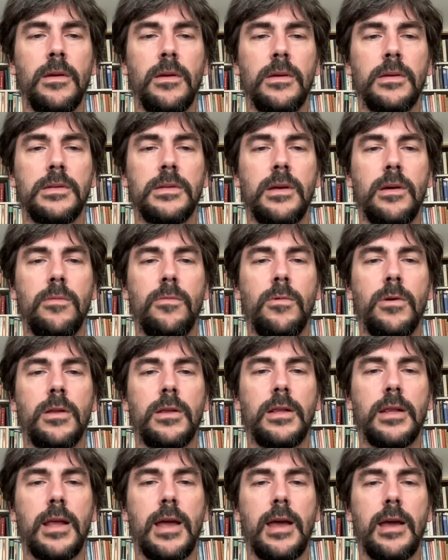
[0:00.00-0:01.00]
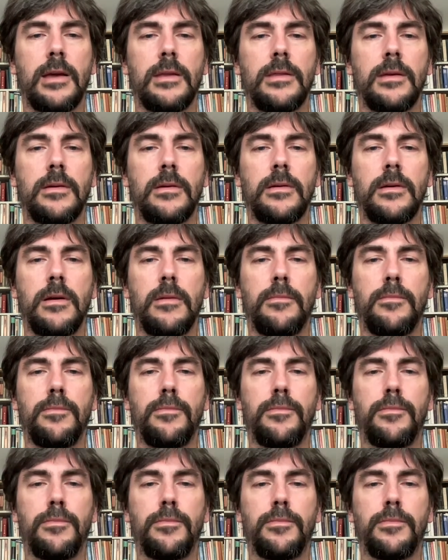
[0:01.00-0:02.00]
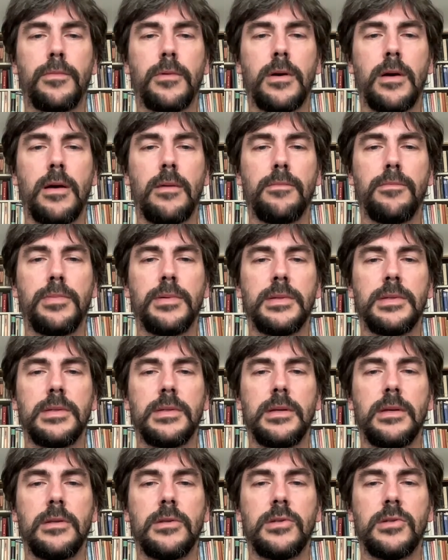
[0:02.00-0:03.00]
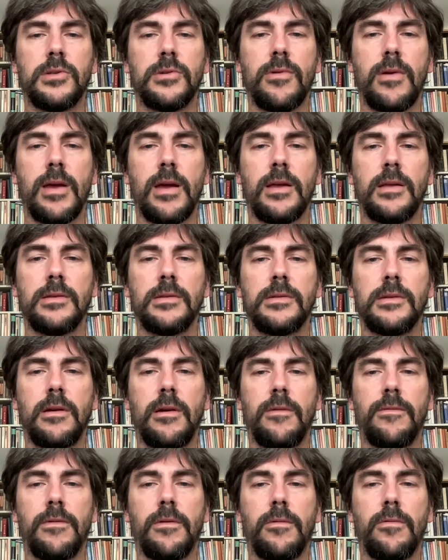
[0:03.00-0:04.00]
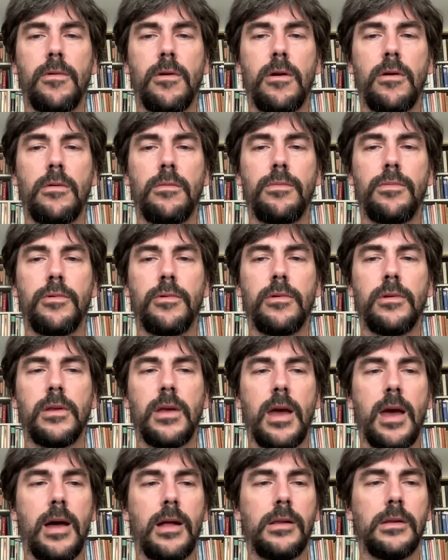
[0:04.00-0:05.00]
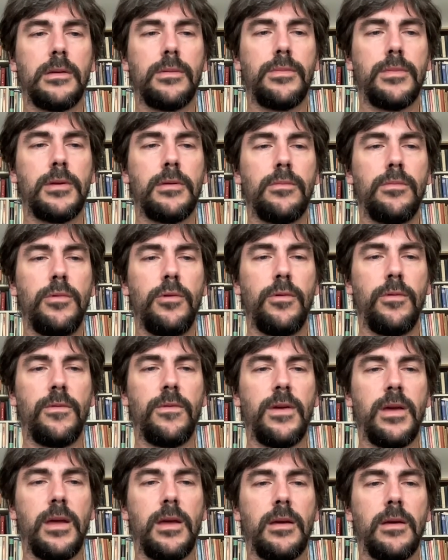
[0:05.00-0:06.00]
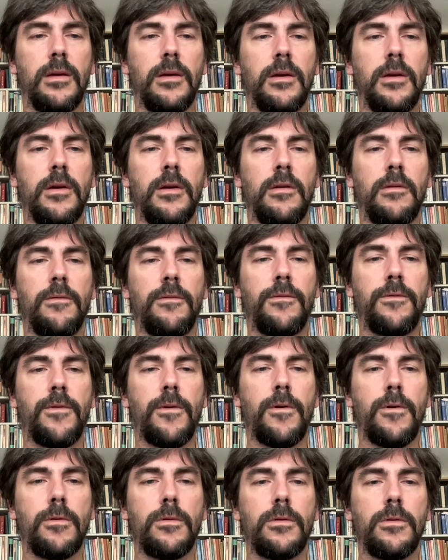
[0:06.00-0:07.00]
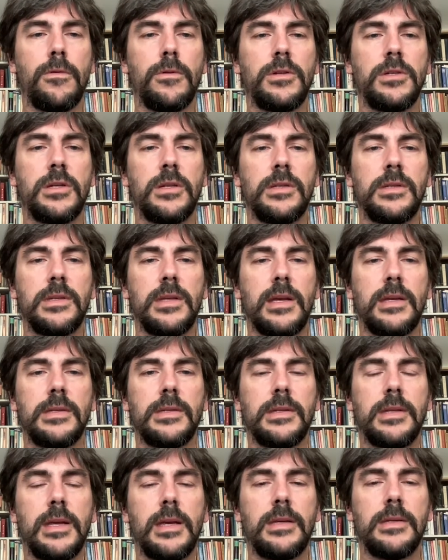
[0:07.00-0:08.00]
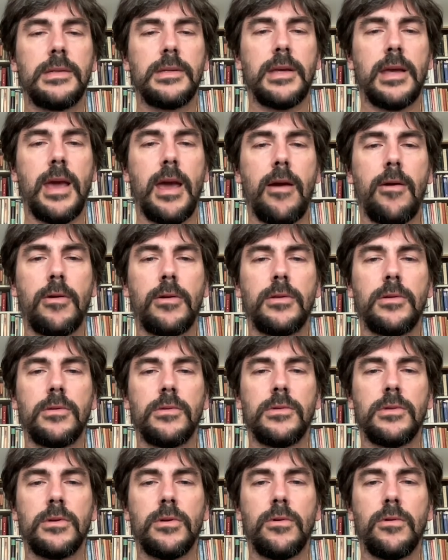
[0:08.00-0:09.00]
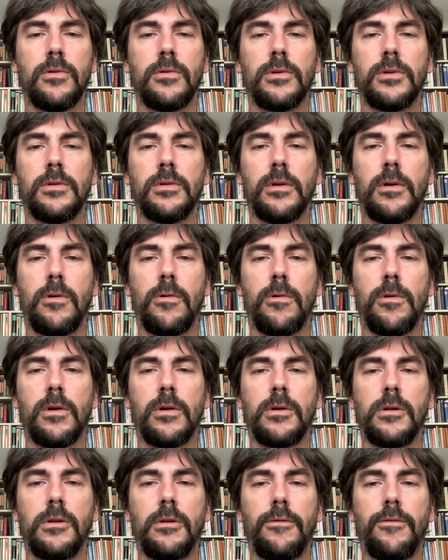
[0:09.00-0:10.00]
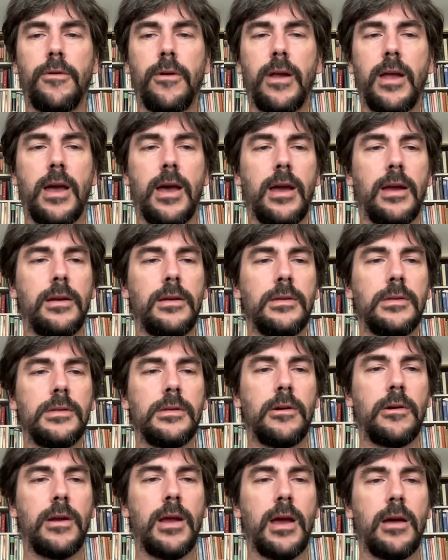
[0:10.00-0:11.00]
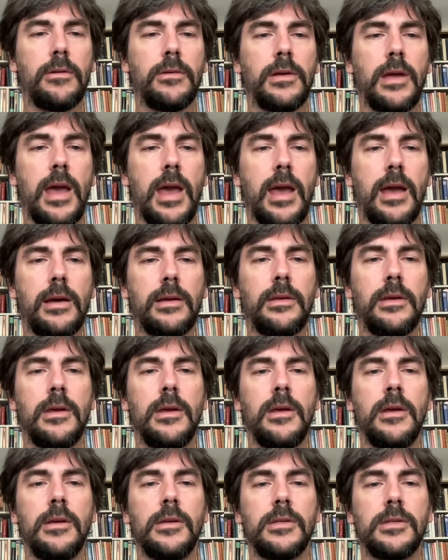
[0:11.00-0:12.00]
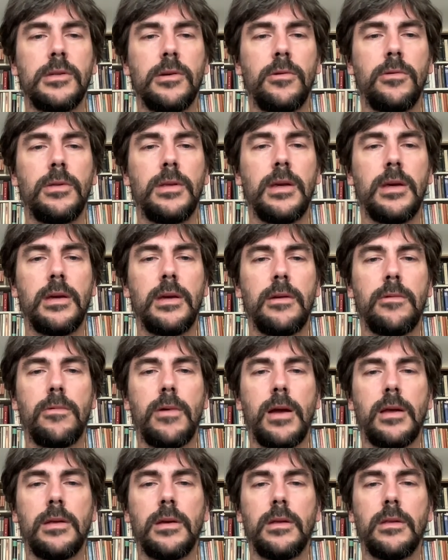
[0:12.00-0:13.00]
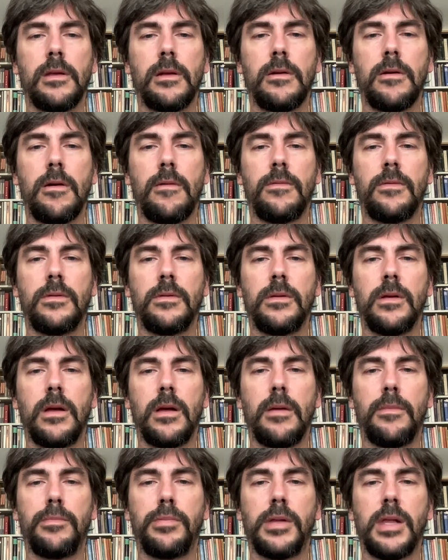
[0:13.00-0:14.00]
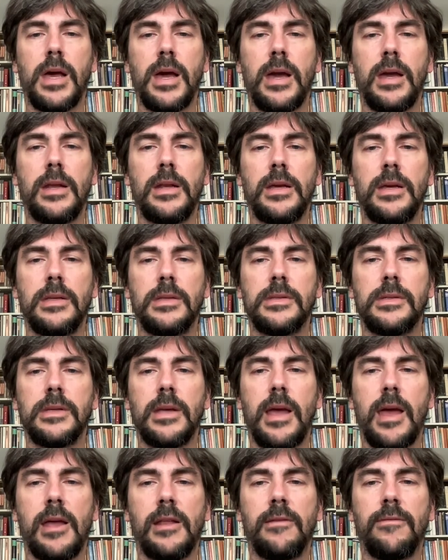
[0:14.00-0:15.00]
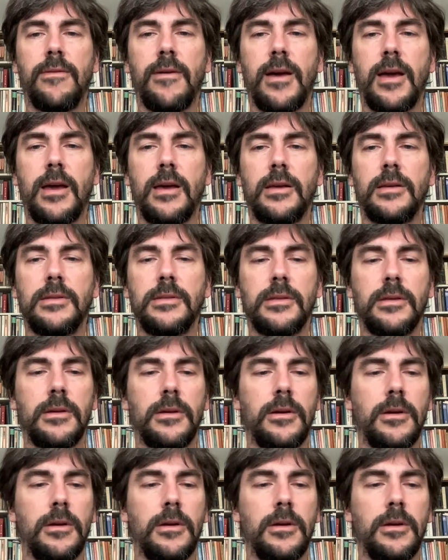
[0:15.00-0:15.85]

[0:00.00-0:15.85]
somewhat like the composite strands of a Robert Altman movie. Further, just as Dick's characters turn to the oracle for guidance on how to act, so Dick, in writing the novel, applied its advice